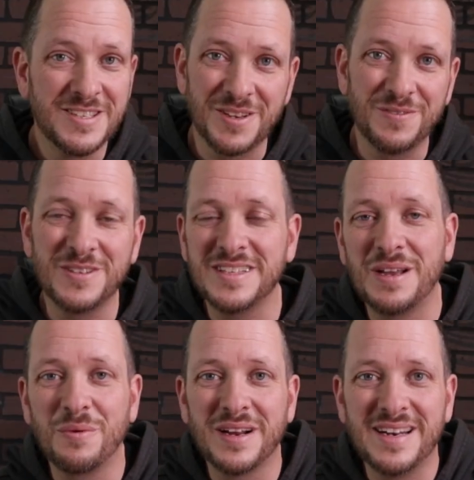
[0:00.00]
So the first thing
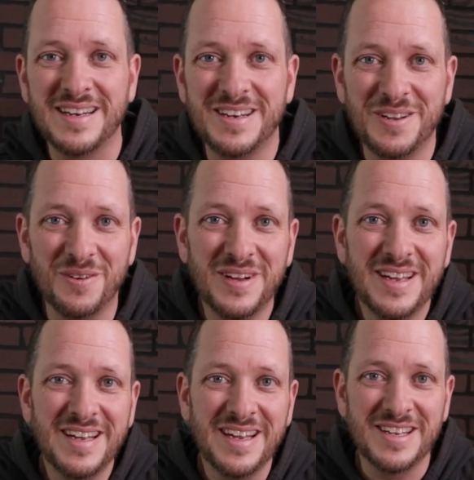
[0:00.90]
that we're going to need to do
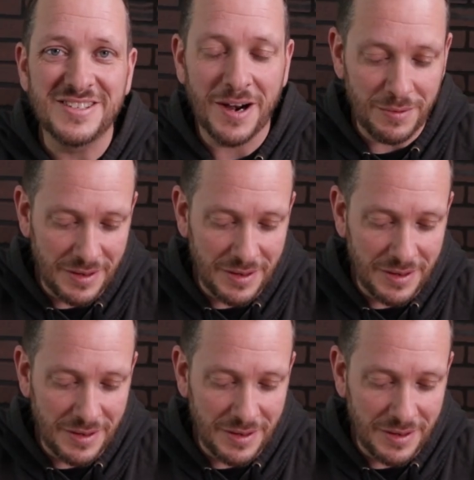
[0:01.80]
is start